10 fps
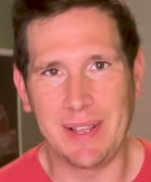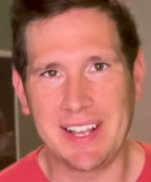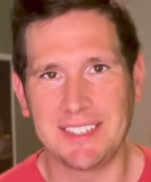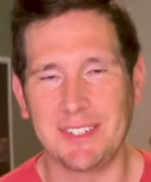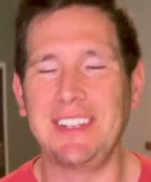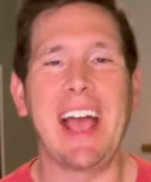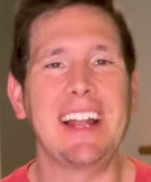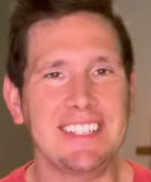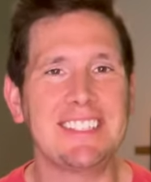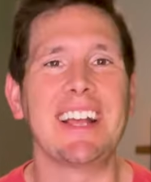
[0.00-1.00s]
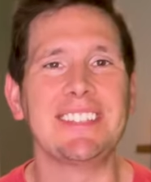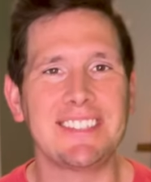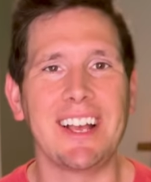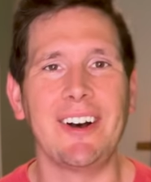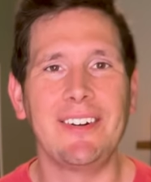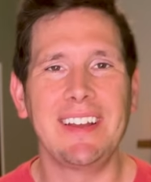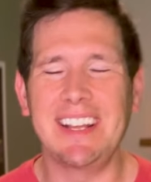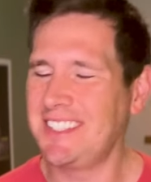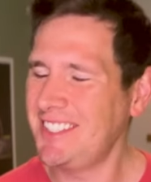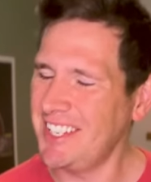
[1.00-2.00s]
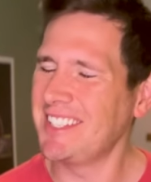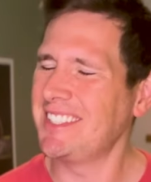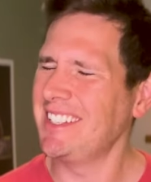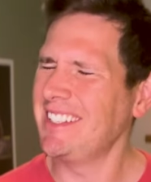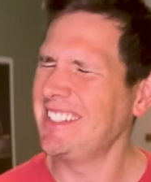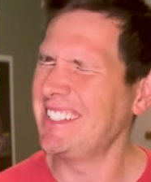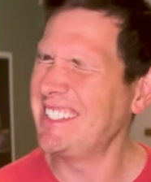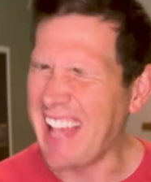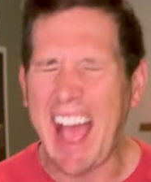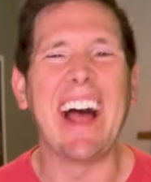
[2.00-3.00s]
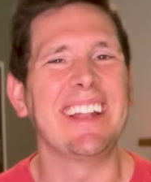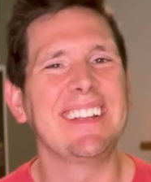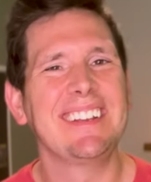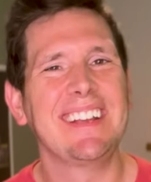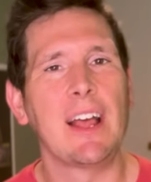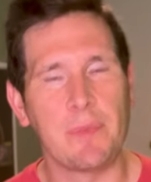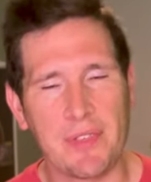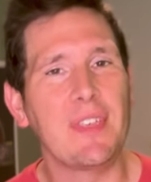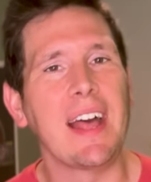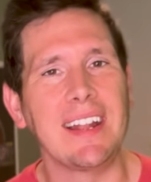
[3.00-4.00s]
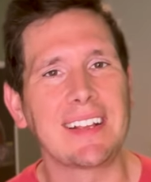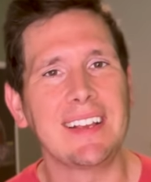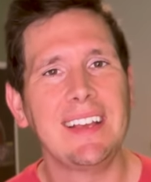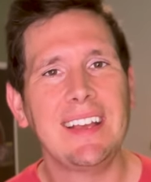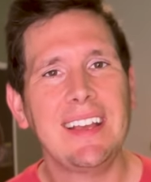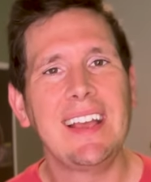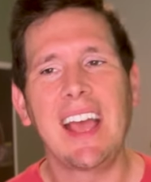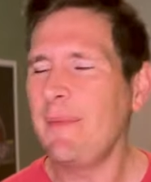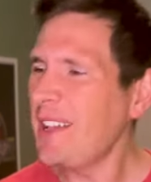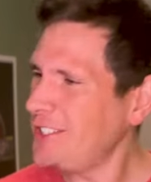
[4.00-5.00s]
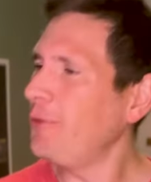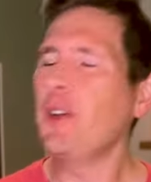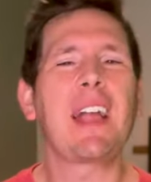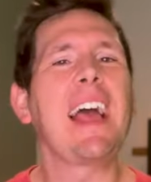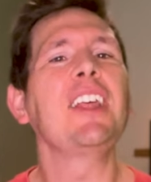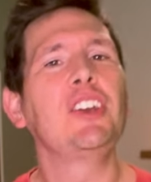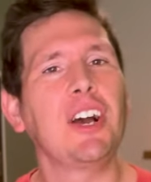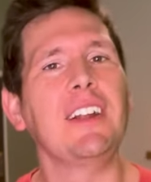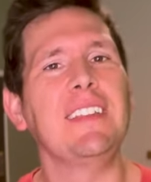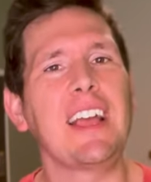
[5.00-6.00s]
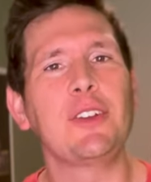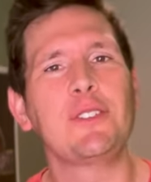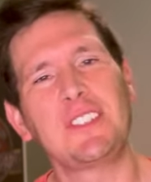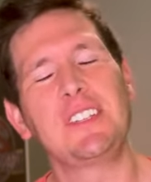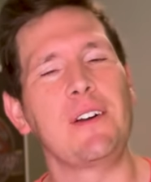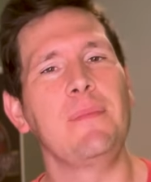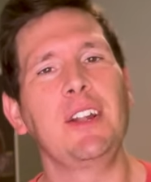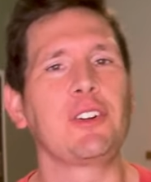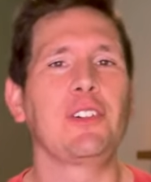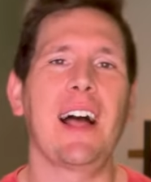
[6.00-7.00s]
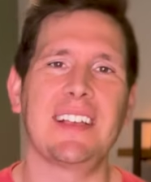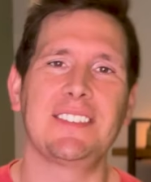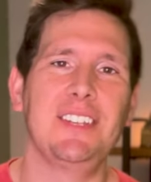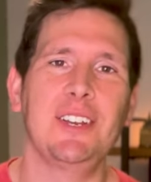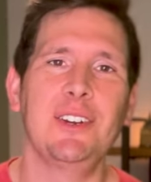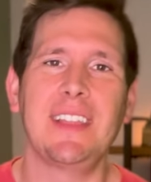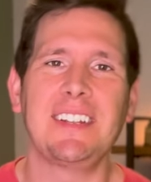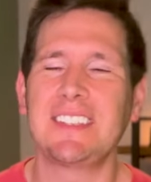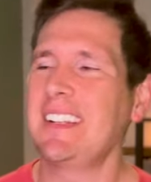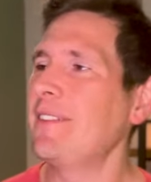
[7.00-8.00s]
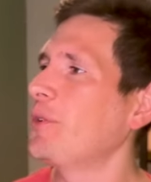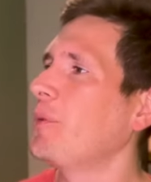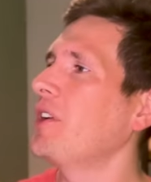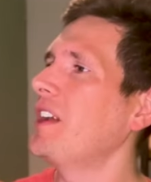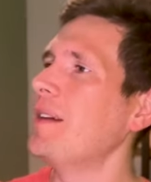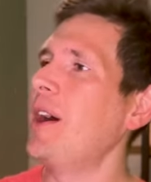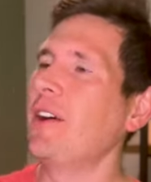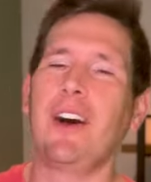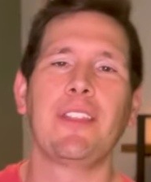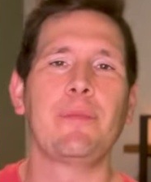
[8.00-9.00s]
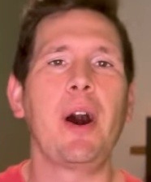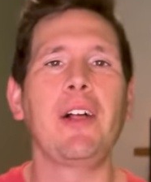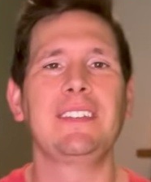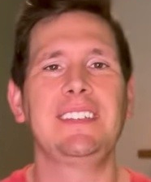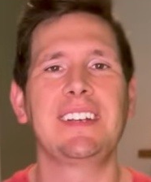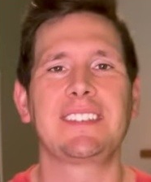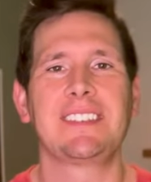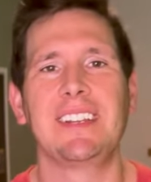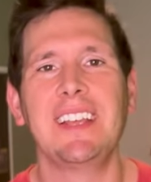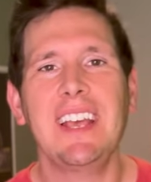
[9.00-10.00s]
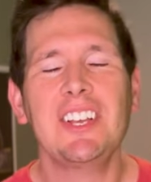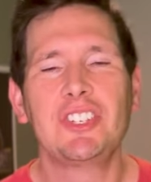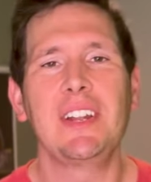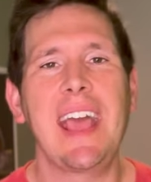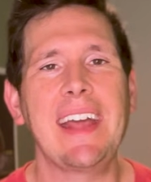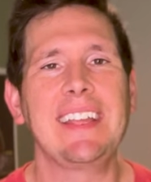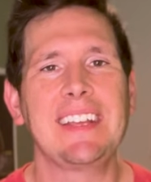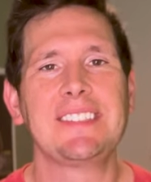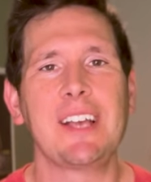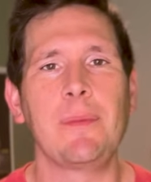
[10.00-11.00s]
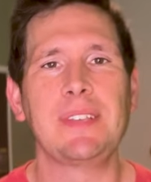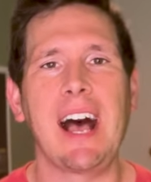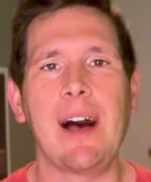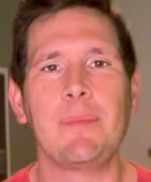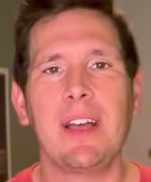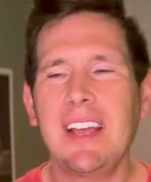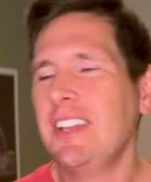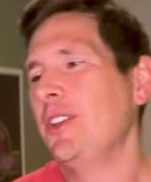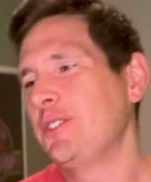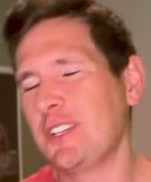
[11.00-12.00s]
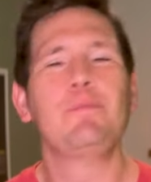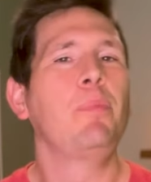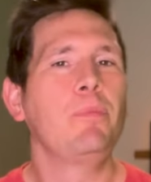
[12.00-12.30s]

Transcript: because their daddy said so. It's just sad and pathetic. And it makes you feel kind of good that you're just a middle class dude that doesn't have to worry about all the politics and shenanigans up top you're just